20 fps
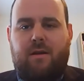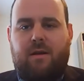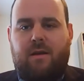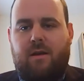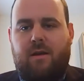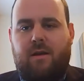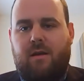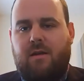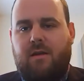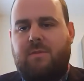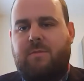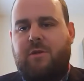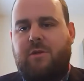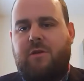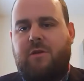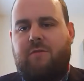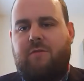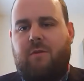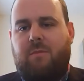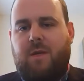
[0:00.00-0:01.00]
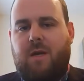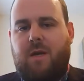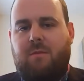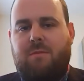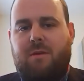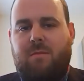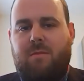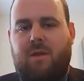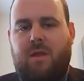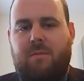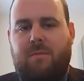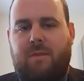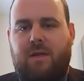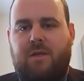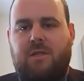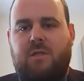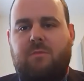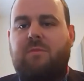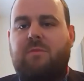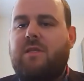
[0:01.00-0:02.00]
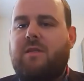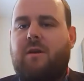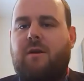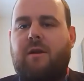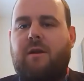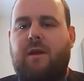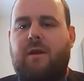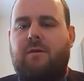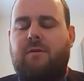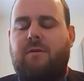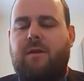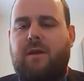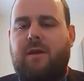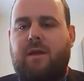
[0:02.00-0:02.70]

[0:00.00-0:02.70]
uh, especially from young people that might just be starting out,